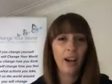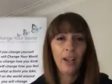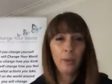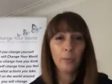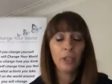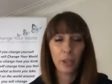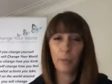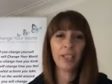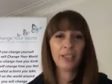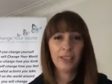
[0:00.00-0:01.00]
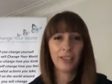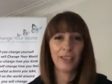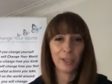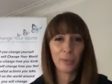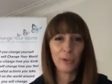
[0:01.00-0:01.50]
I'm committed to
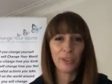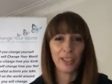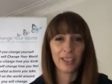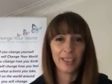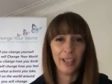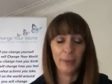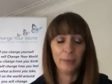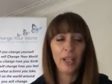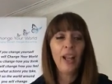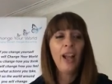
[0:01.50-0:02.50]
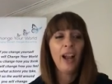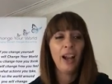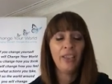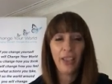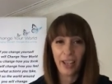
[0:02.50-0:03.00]
this process now,
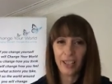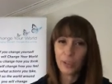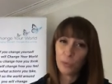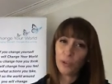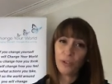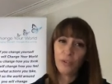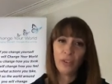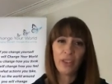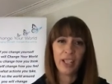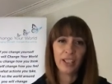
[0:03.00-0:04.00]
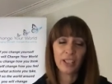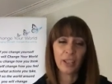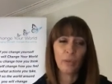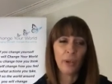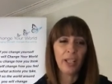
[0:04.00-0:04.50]
and that is one of the things
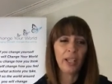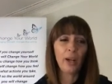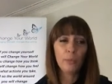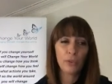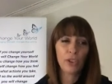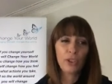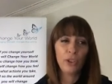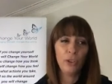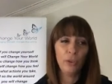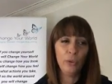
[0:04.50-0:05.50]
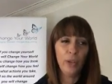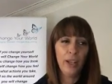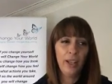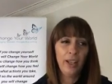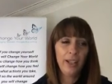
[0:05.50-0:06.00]
that when it comes to
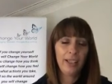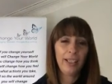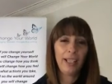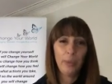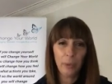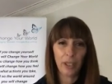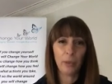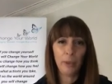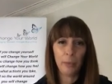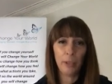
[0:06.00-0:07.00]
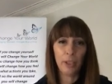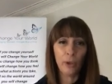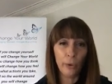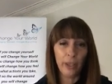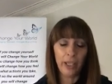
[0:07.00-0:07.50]
keeping commitment
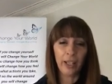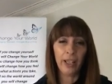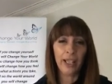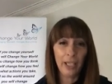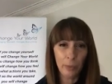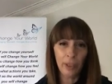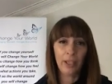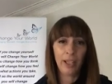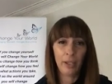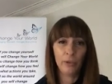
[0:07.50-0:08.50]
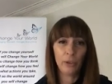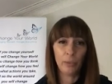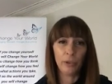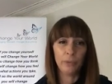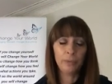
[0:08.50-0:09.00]
going and keeping
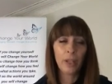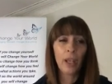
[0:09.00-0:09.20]
accountable,